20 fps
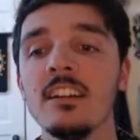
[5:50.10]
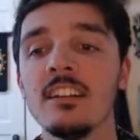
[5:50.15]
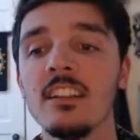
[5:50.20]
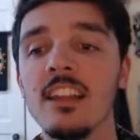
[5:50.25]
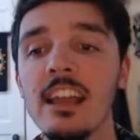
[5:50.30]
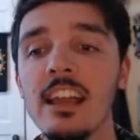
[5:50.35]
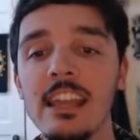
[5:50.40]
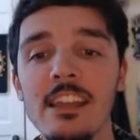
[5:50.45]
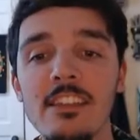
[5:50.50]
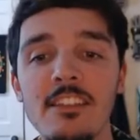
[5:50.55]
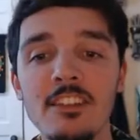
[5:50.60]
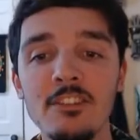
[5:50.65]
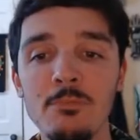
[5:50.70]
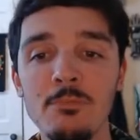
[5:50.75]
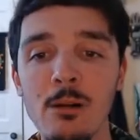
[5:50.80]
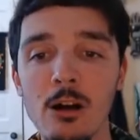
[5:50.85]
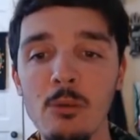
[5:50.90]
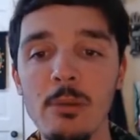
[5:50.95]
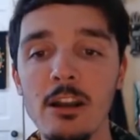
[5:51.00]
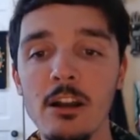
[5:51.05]
Like in this
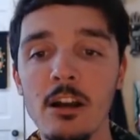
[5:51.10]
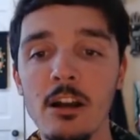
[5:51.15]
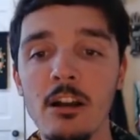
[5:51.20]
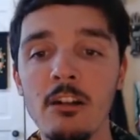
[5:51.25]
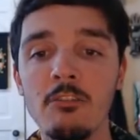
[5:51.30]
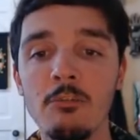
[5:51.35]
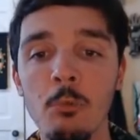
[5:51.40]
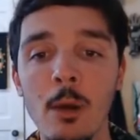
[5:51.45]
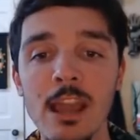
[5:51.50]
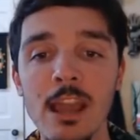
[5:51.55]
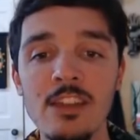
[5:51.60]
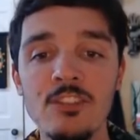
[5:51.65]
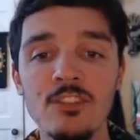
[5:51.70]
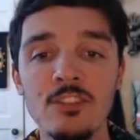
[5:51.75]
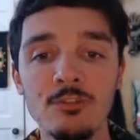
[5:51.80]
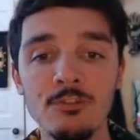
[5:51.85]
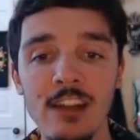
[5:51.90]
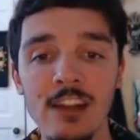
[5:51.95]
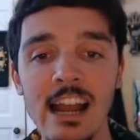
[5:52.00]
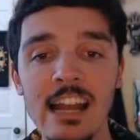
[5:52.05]
moment of
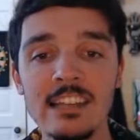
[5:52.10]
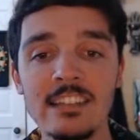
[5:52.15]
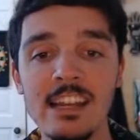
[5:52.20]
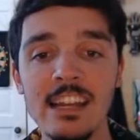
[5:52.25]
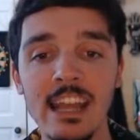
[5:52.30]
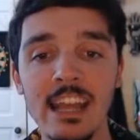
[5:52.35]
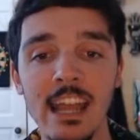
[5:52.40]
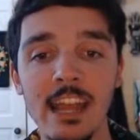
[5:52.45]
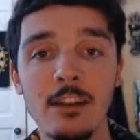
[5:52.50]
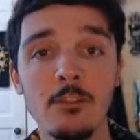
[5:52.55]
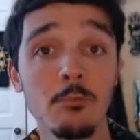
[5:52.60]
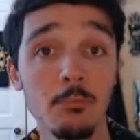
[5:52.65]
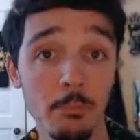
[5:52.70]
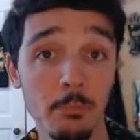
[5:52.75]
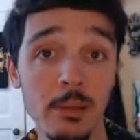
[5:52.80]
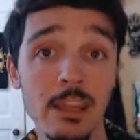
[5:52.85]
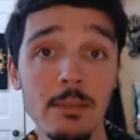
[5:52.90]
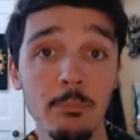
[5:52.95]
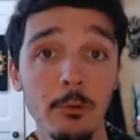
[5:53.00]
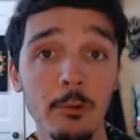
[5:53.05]
wages rising and
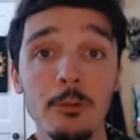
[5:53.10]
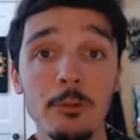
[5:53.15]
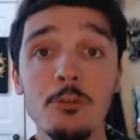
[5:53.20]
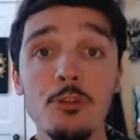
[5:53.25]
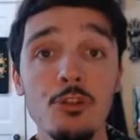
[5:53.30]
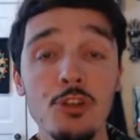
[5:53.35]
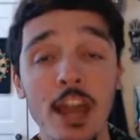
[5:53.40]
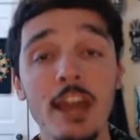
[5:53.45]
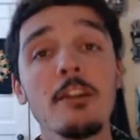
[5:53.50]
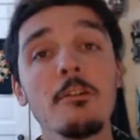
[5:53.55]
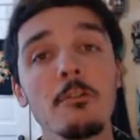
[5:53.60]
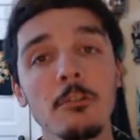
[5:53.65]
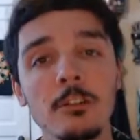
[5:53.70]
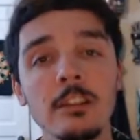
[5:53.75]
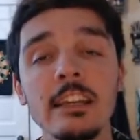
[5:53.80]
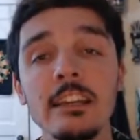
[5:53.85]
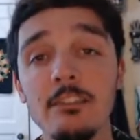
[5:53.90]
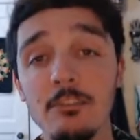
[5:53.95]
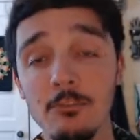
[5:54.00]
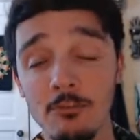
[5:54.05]
people
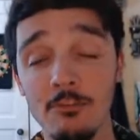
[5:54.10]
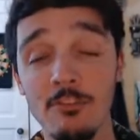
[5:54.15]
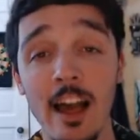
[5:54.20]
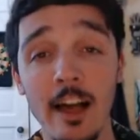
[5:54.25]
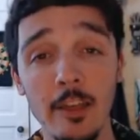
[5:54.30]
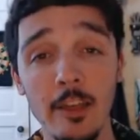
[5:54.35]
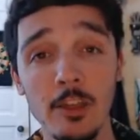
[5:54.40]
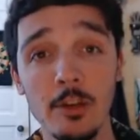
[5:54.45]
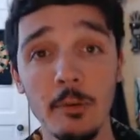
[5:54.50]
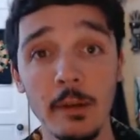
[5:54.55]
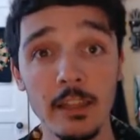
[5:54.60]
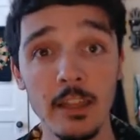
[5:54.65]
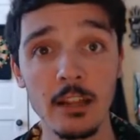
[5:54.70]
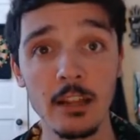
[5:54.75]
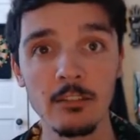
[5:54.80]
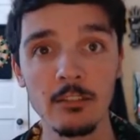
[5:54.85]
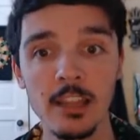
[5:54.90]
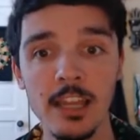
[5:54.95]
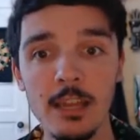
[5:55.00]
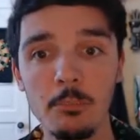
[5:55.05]
generally valuing their
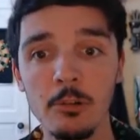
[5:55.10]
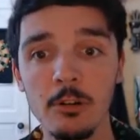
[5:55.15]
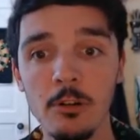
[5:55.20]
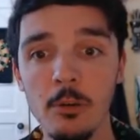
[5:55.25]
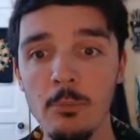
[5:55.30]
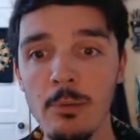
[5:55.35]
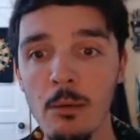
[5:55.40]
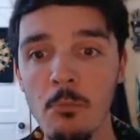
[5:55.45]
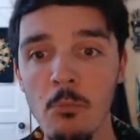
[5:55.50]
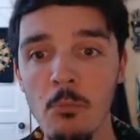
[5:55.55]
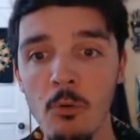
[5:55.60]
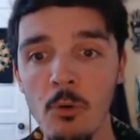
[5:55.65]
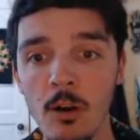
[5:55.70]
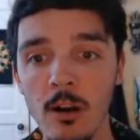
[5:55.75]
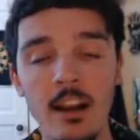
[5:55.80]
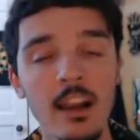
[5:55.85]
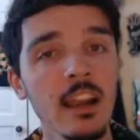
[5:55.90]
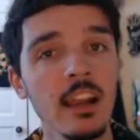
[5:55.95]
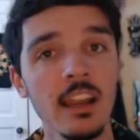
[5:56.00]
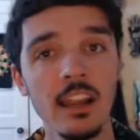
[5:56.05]
labor a bit
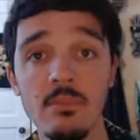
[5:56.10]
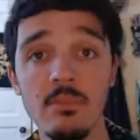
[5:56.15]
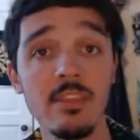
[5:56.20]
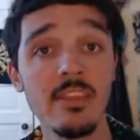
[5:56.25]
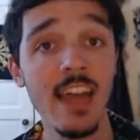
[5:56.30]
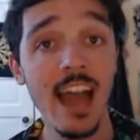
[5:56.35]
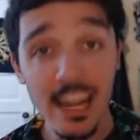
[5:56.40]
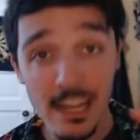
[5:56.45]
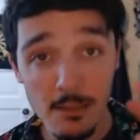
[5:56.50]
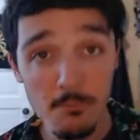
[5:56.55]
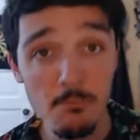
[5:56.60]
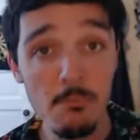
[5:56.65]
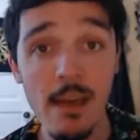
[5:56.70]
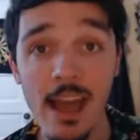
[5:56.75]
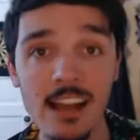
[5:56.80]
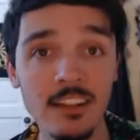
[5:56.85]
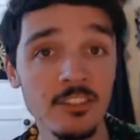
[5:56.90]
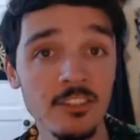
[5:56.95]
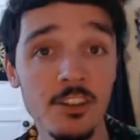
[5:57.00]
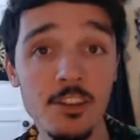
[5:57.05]
more, that
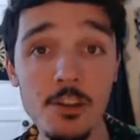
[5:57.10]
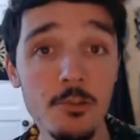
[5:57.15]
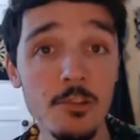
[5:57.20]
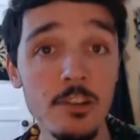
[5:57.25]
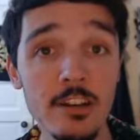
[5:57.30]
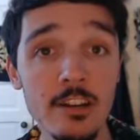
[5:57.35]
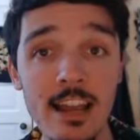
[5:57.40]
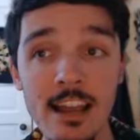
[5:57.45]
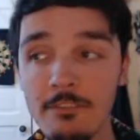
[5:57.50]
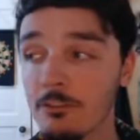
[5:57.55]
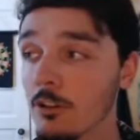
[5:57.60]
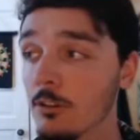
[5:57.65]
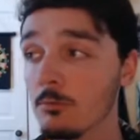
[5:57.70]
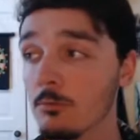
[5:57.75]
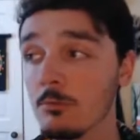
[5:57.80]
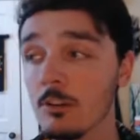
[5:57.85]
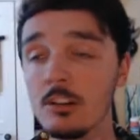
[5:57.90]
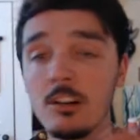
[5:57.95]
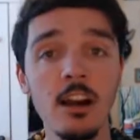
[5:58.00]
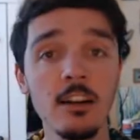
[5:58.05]
impacts a union effort
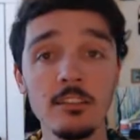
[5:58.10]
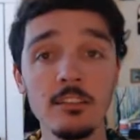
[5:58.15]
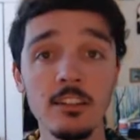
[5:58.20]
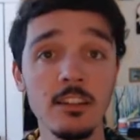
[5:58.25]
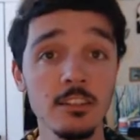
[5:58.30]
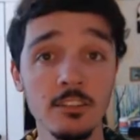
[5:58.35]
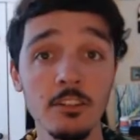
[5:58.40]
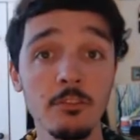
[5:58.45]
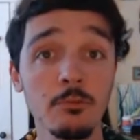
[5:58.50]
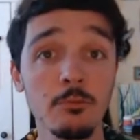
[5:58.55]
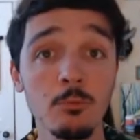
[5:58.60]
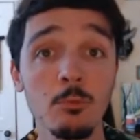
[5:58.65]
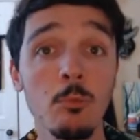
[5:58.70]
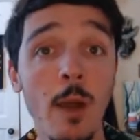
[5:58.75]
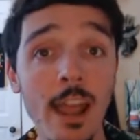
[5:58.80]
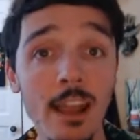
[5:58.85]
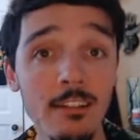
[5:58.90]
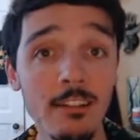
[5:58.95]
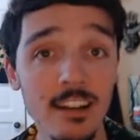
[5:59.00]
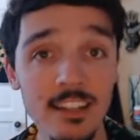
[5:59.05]
regardless of
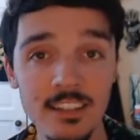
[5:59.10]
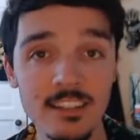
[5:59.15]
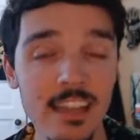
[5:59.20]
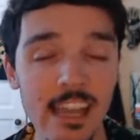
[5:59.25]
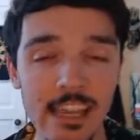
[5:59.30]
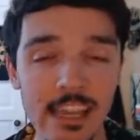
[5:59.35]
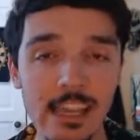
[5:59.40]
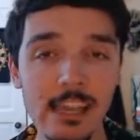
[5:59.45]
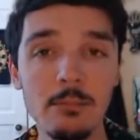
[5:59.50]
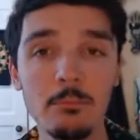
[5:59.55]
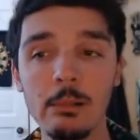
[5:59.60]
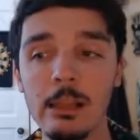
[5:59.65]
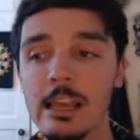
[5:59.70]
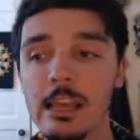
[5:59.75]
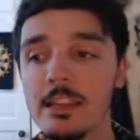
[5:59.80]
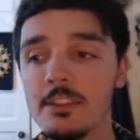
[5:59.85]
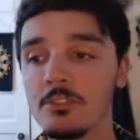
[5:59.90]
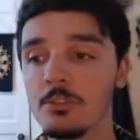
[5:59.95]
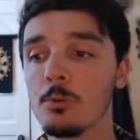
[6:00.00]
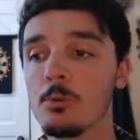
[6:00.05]
where it's taking
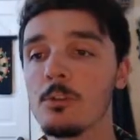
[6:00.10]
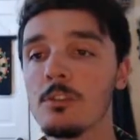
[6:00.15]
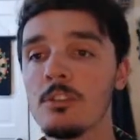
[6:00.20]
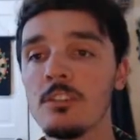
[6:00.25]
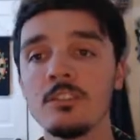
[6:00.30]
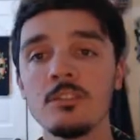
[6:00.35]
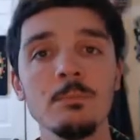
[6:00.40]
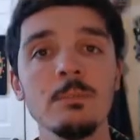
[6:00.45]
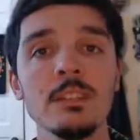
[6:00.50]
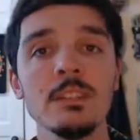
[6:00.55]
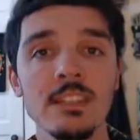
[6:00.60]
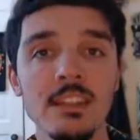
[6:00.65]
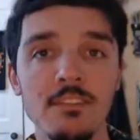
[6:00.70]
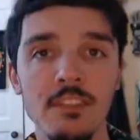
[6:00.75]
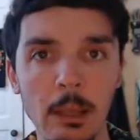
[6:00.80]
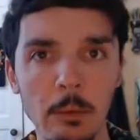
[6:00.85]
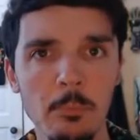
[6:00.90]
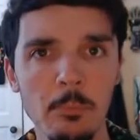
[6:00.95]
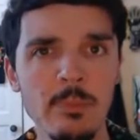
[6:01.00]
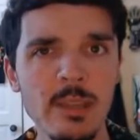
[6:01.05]
place or the
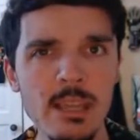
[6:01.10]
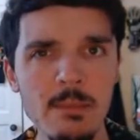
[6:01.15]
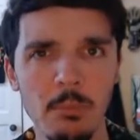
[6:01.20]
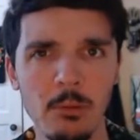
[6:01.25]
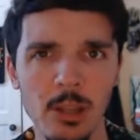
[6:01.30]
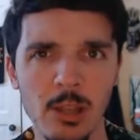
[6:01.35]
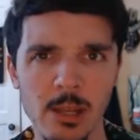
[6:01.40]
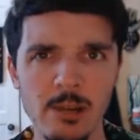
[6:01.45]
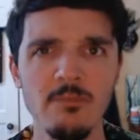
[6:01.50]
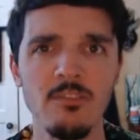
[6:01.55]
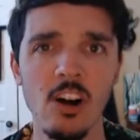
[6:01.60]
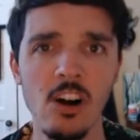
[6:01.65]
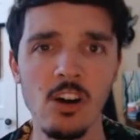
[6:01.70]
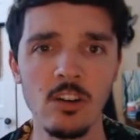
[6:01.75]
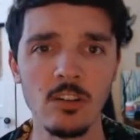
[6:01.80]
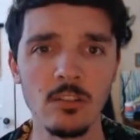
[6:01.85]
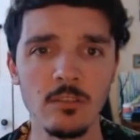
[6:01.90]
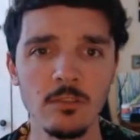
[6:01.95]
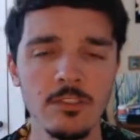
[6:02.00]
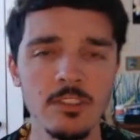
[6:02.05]
specific people
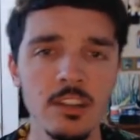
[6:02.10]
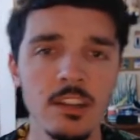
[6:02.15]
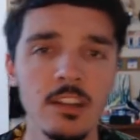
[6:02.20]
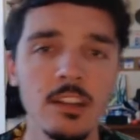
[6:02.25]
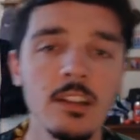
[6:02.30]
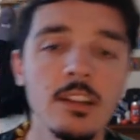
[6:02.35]
involved.